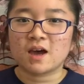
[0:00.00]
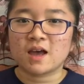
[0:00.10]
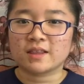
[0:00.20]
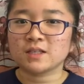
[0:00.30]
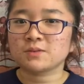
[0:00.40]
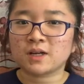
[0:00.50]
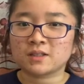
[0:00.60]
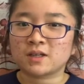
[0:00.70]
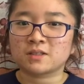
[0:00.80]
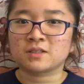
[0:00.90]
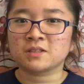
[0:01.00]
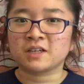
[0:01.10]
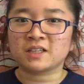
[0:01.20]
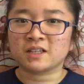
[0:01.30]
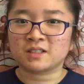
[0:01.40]
That's what I thought too.
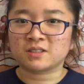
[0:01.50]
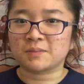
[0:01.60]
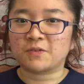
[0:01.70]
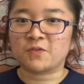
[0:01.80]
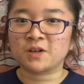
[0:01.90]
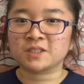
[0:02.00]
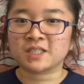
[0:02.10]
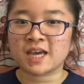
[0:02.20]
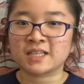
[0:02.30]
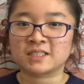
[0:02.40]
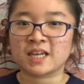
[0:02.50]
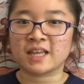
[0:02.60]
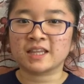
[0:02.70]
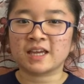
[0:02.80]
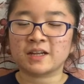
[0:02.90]
And then I took my first test,
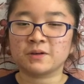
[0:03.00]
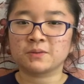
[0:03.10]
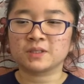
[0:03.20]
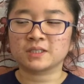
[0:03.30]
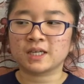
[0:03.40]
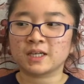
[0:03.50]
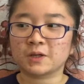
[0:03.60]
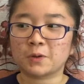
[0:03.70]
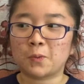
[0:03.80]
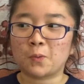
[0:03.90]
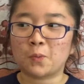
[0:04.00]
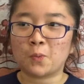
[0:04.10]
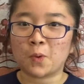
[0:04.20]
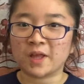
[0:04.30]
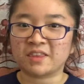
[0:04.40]
and then it was like,
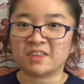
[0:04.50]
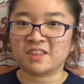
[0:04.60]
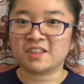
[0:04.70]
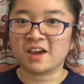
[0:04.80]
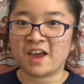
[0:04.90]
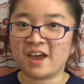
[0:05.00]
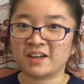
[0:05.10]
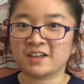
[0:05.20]
what the heck?